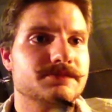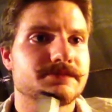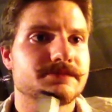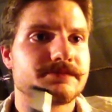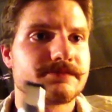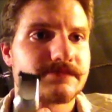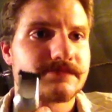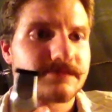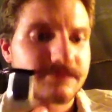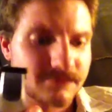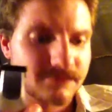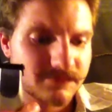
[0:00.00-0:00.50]

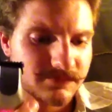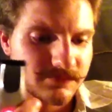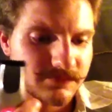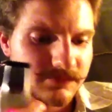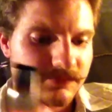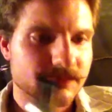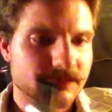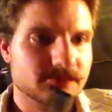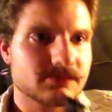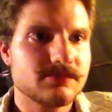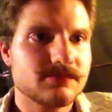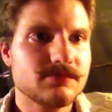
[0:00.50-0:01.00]

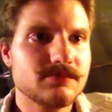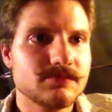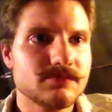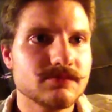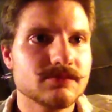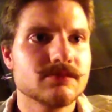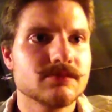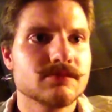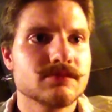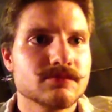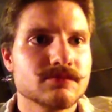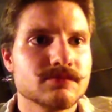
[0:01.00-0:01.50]

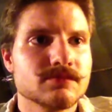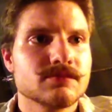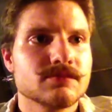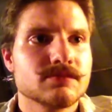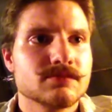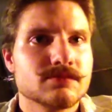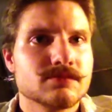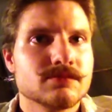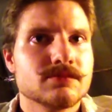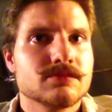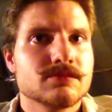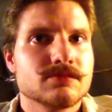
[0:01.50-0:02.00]

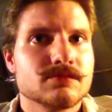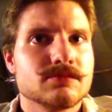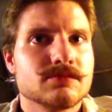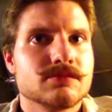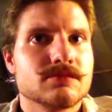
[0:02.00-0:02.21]
(no one is talking)